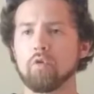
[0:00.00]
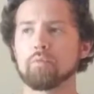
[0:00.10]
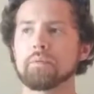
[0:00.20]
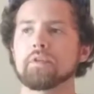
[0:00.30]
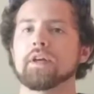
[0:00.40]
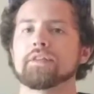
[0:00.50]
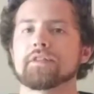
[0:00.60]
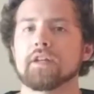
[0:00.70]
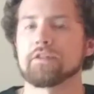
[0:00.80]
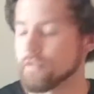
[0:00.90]
We'll be playing this
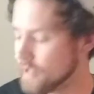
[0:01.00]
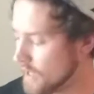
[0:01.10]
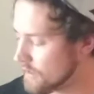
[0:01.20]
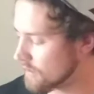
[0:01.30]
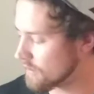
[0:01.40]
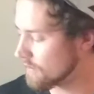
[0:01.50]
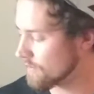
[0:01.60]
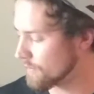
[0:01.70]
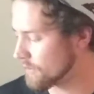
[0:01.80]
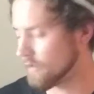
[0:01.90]
exercise,
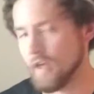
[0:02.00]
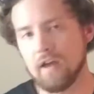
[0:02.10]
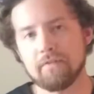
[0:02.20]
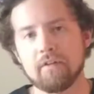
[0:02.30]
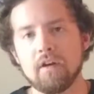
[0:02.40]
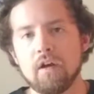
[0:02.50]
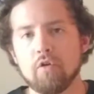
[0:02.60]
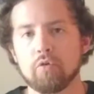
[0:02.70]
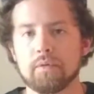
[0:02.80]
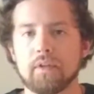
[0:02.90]
let me turn that off.
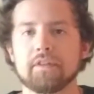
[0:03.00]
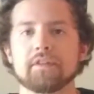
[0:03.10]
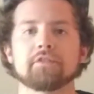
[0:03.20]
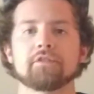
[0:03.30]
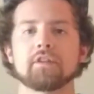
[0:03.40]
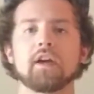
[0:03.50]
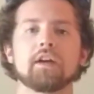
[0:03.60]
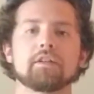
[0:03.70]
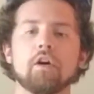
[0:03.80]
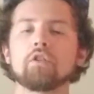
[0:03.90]
We'll be playing this
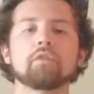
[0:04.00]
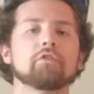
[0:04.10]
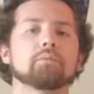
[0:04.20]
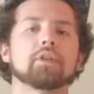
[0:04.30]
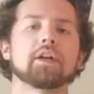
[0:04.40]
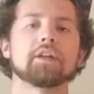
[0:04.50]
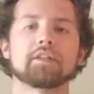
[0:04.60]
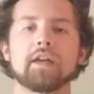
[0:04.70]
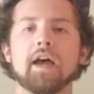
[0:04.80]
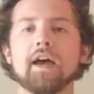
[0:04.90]
exercise all over the
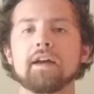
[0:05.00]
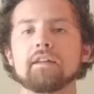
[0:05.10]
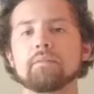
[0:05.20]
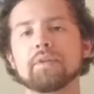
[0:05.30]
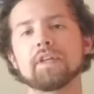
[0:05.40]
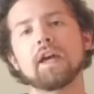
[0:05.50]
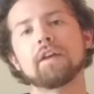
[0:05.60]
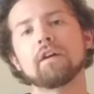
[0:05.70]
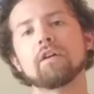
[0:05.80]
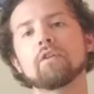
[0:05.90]
place at
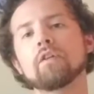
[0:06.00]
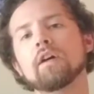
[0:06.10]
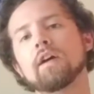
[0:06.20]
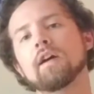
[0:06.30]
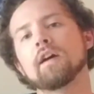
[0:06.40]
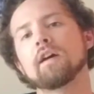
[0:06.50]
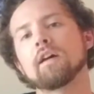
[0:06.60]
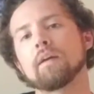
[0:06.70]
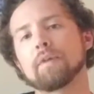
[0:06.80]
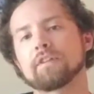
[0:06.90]
piano,
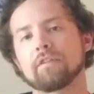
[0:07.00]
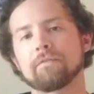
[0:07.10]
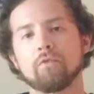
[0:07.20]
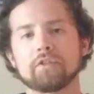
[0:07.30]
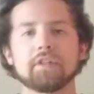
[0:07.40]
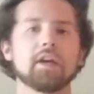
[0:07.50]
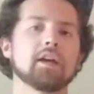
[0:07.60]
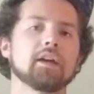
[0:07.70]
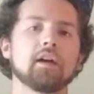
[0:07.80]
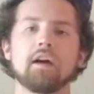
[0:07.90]
mezzo
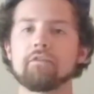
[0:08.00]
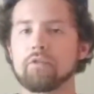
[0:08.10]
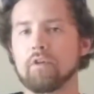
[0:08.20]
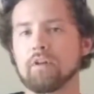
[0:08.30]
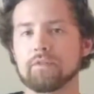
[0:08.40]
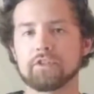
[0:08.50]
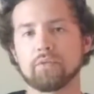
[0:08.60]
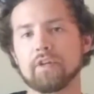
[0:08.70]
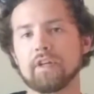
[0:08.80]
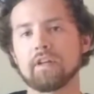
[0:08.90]
forte, everywhere in
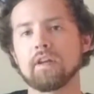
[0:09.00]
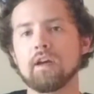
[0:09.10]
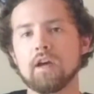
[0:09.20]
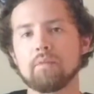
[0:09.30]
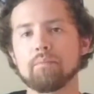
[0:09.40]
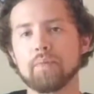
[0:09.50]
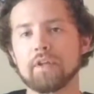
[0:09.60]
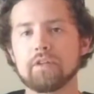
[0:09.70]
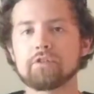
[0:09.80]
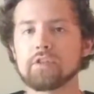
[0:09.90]
between. But
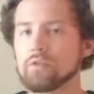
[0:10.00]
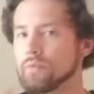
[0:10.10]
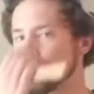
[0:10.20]
usually when we